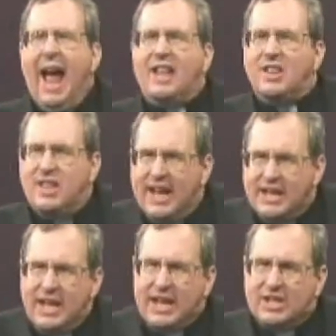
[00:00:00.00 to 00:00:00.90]
And
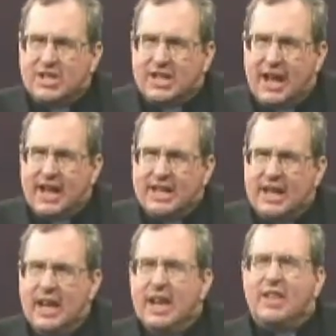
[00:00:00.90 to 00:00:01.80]
then they said
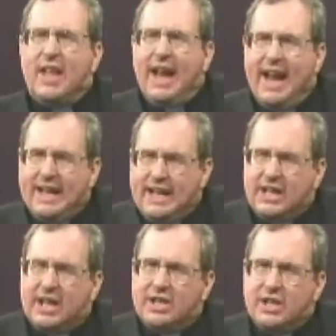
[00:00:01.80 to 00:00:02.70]
that any
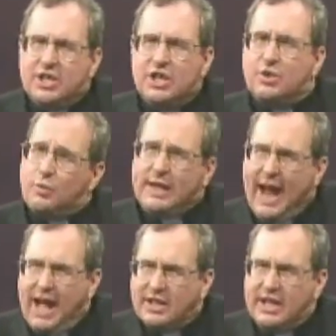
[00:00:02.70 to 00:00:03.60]
conditioned
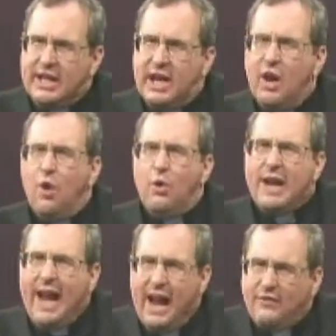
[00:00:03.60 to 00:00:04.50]
reality
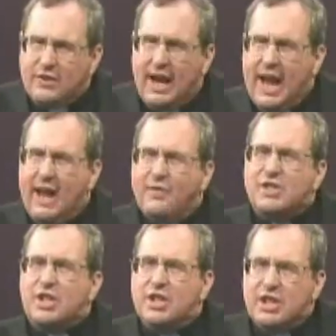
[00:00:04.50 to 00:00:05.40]
would have to have
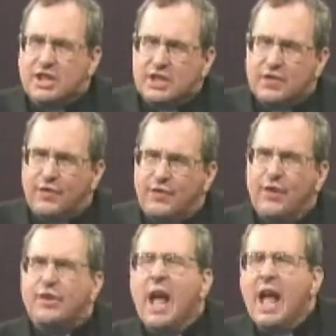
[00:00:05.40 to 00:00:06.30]
its conditions
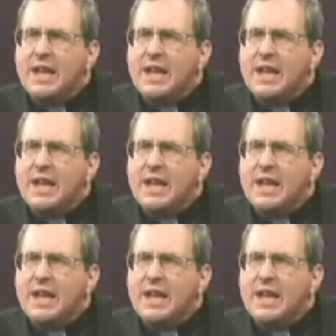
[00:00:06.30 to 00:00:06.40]
fulfilled,